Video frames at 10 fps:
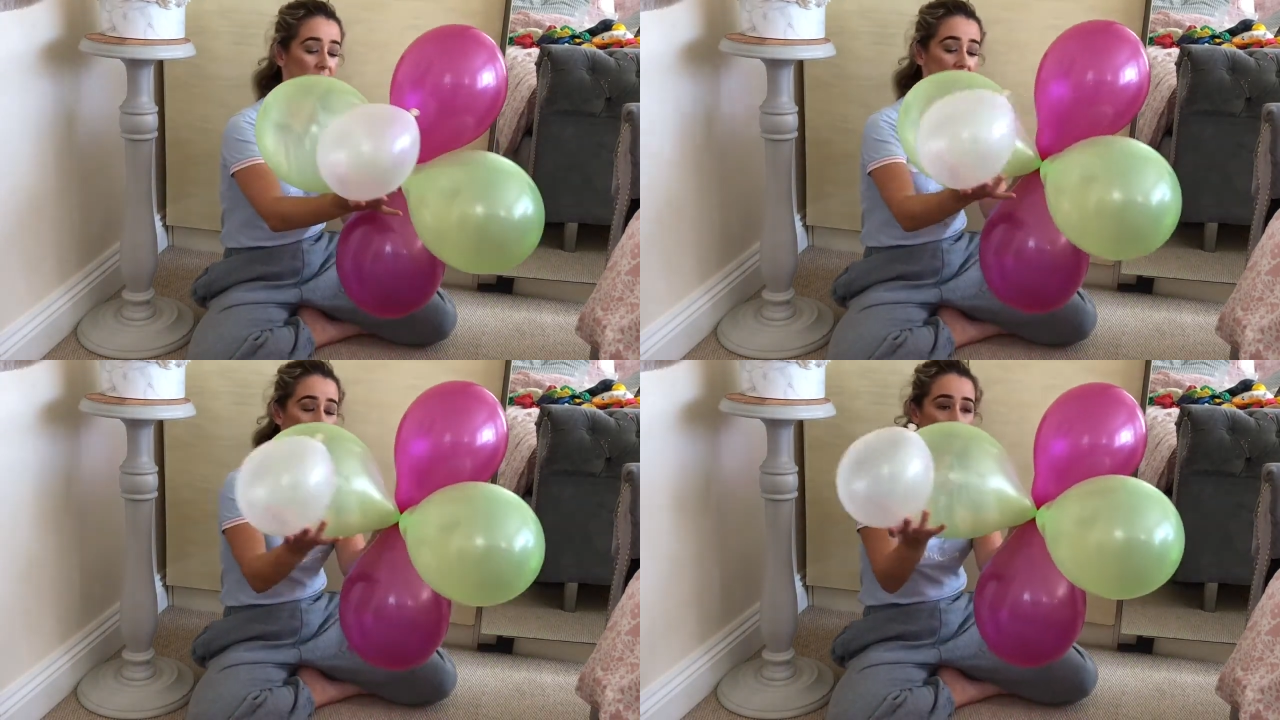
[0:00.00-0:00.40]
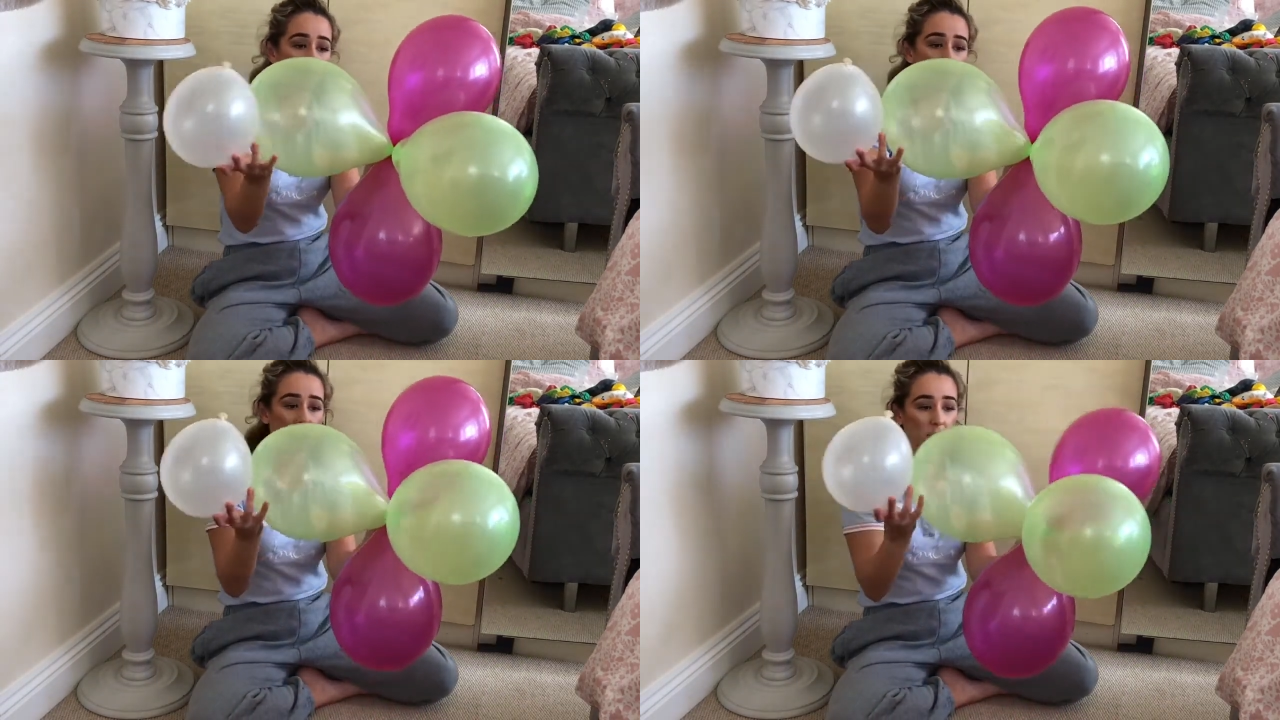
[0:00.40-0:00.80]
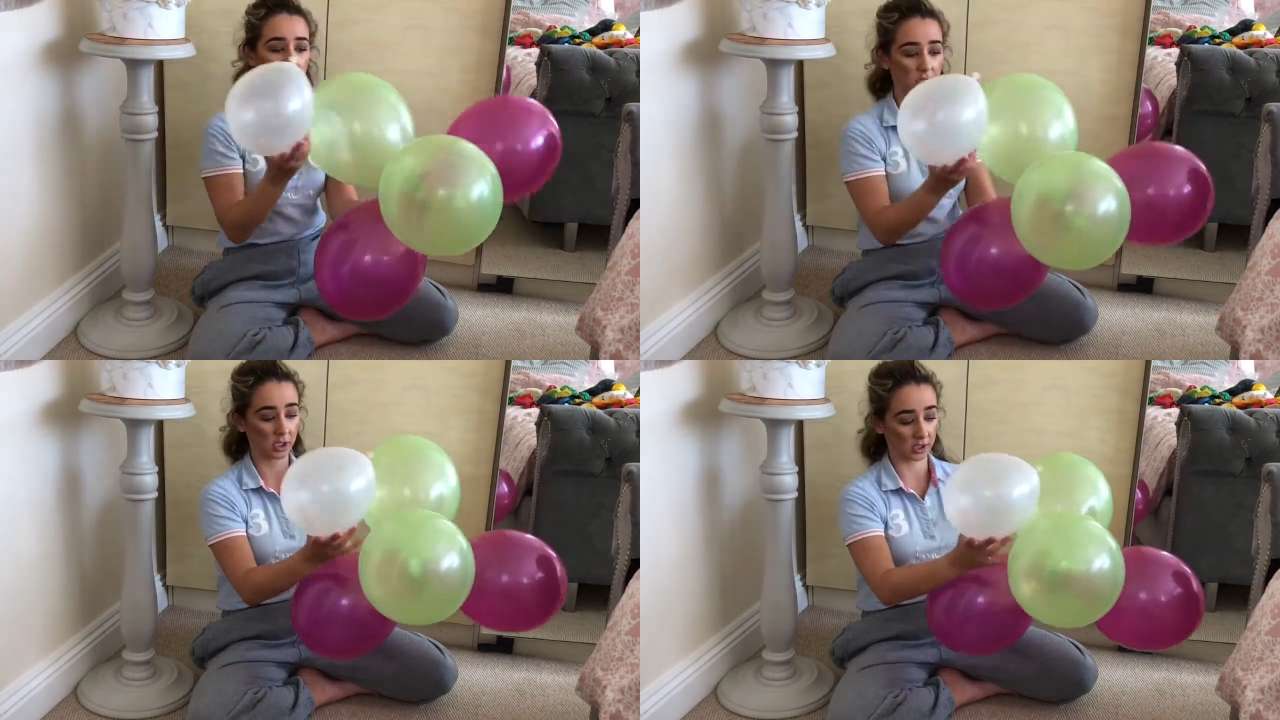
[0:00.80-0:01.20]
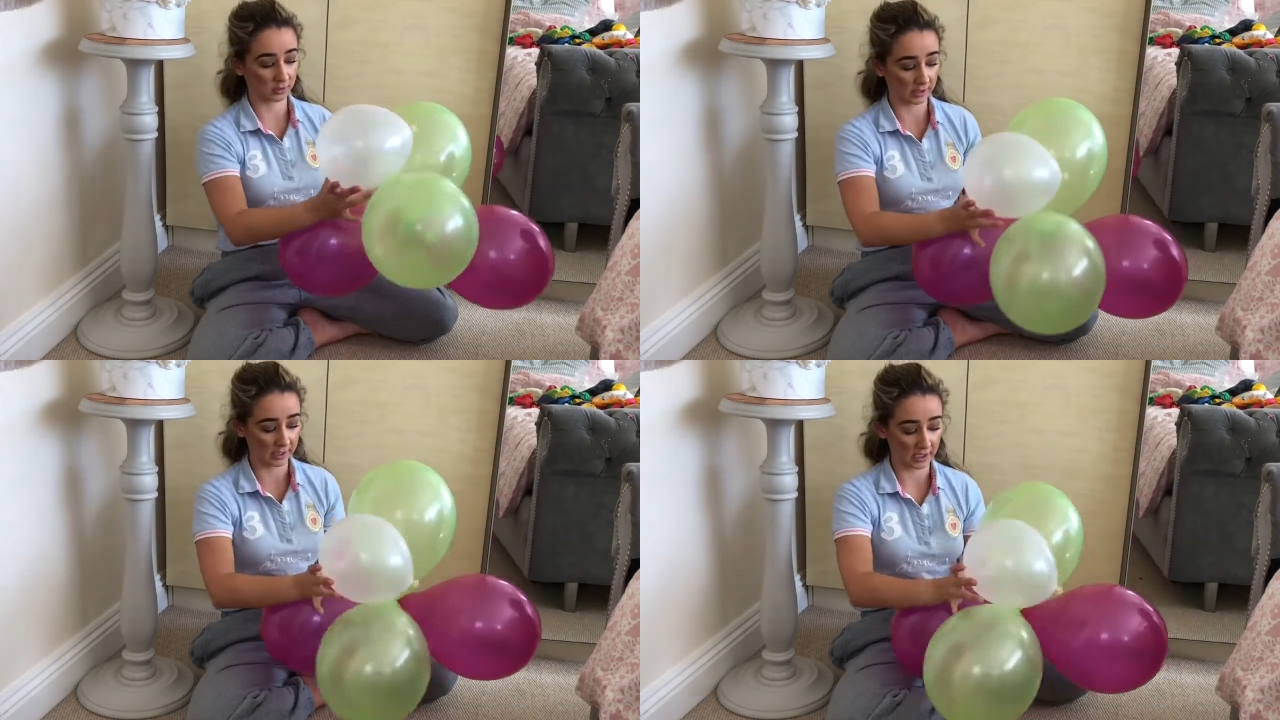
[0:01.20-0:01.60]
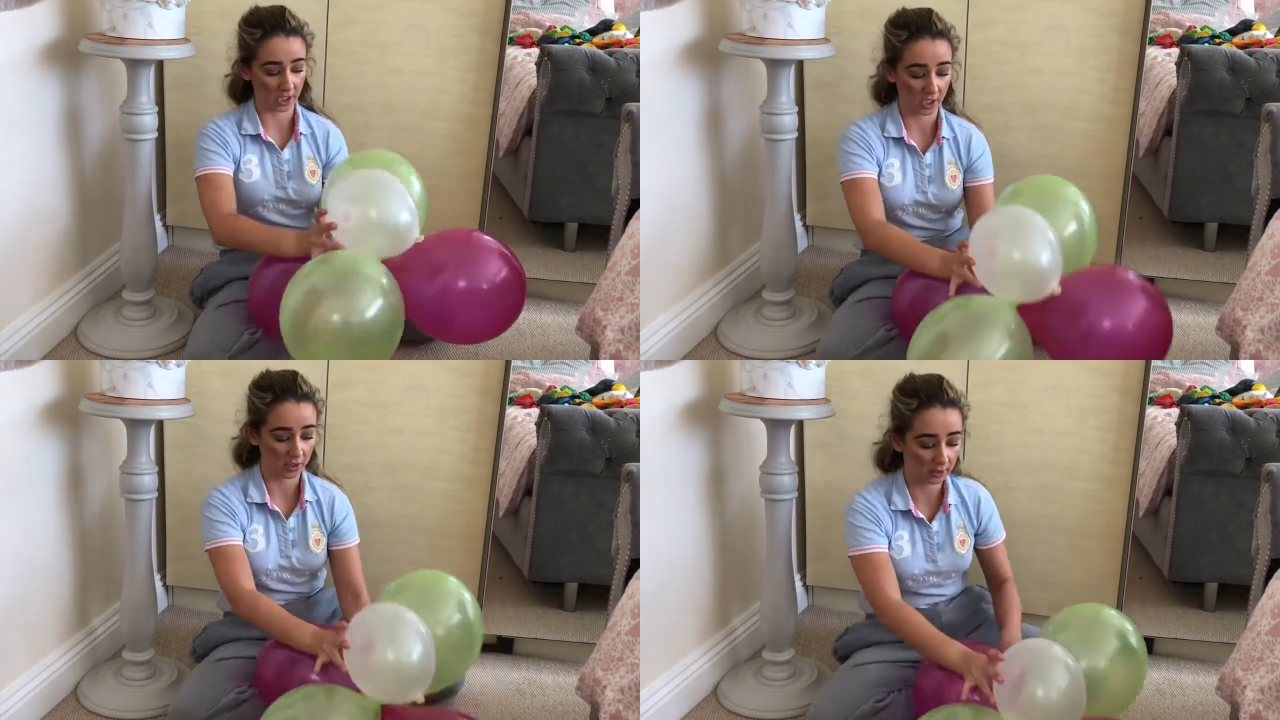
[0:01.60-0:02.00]
now, which looks really
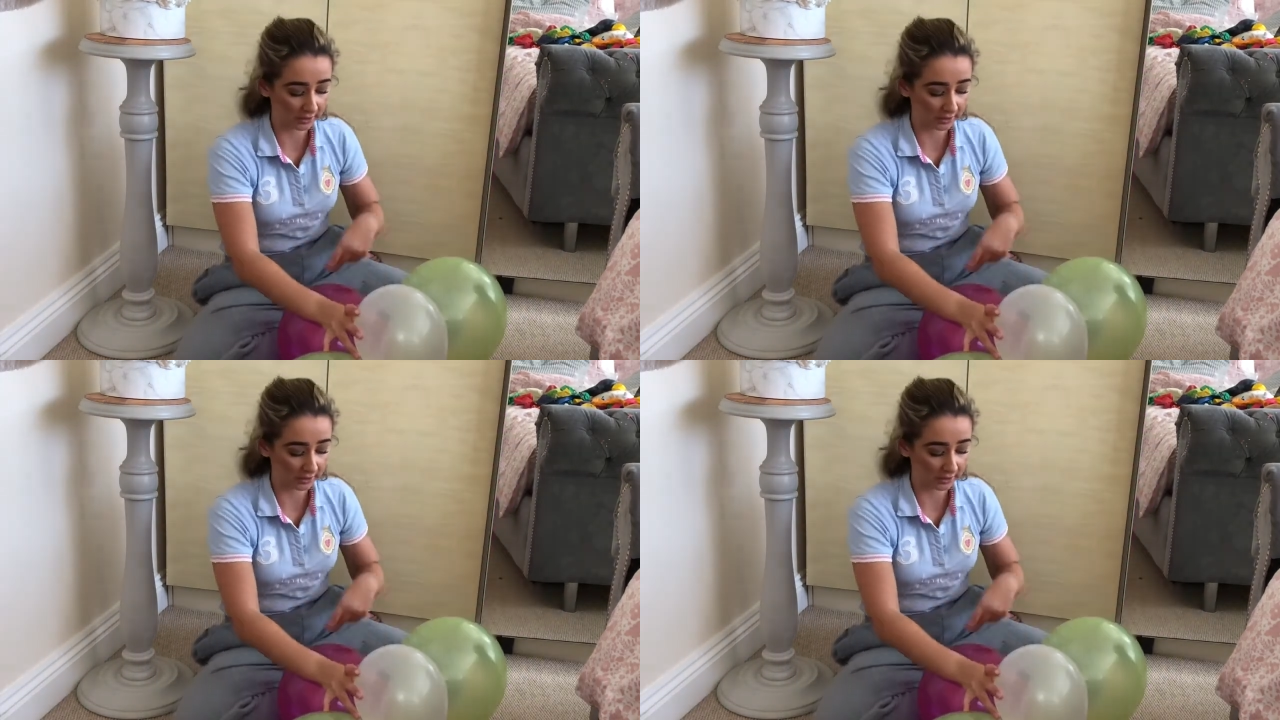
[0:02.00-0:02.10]
cute.